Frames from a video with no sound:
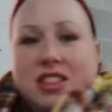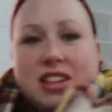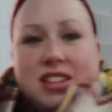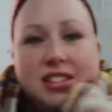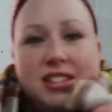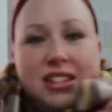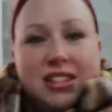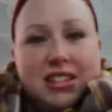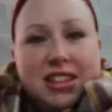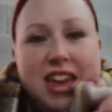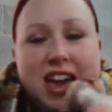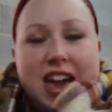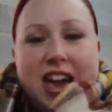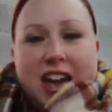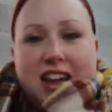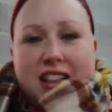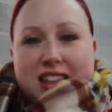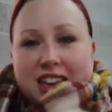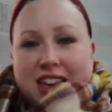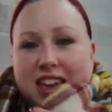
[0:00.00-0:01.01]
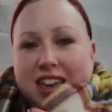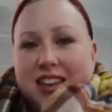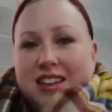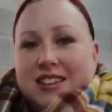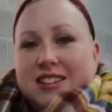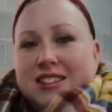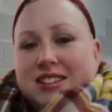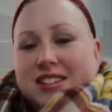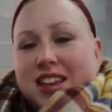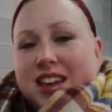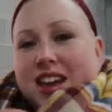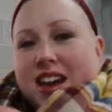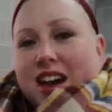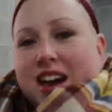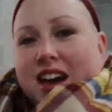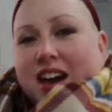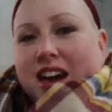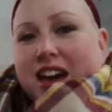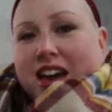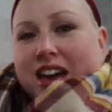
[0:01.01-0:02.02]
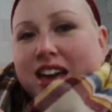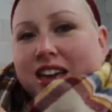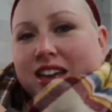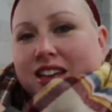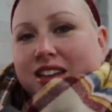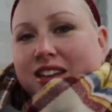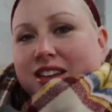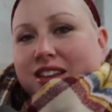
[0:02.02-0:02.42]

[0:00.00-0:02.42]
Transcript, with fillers: this is Callie, say hi.